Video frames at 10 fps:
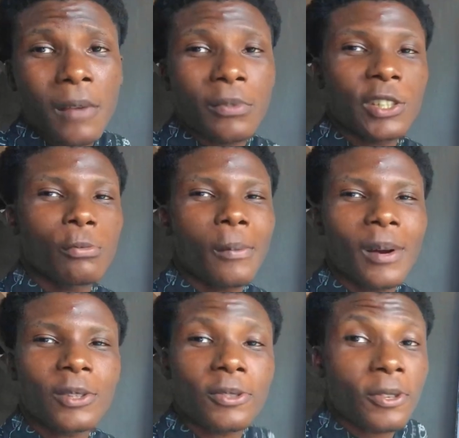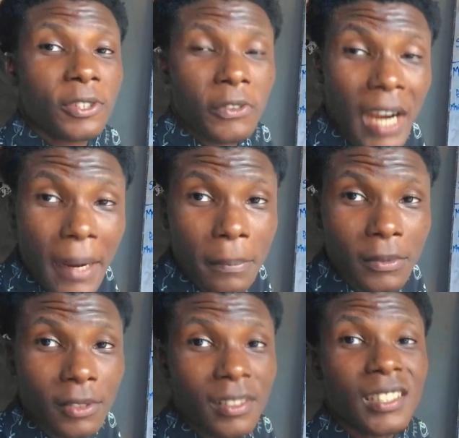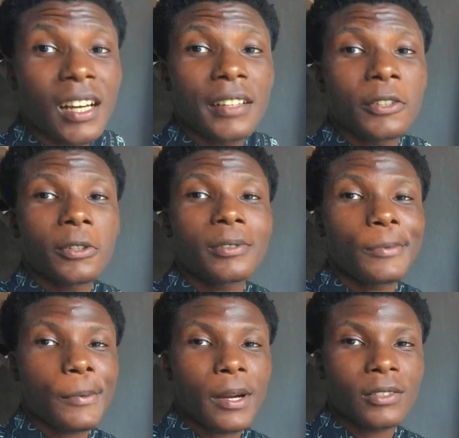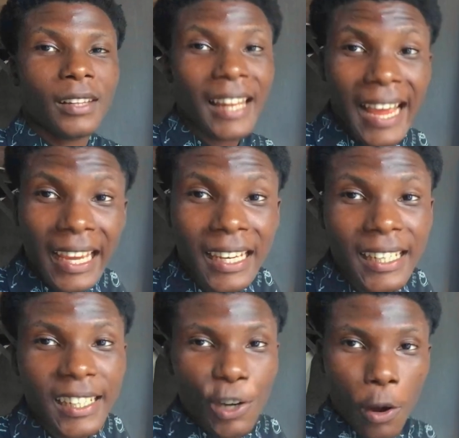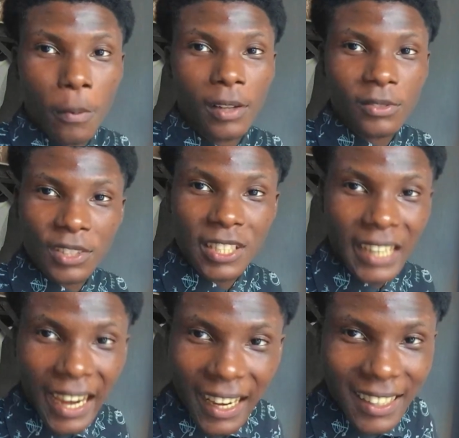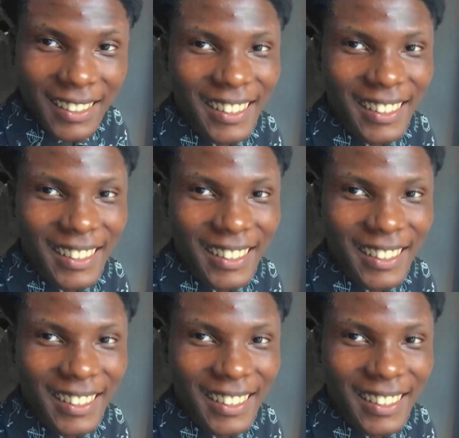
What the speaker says: Please remember to subscribe to the channel, remember to like, remember to share,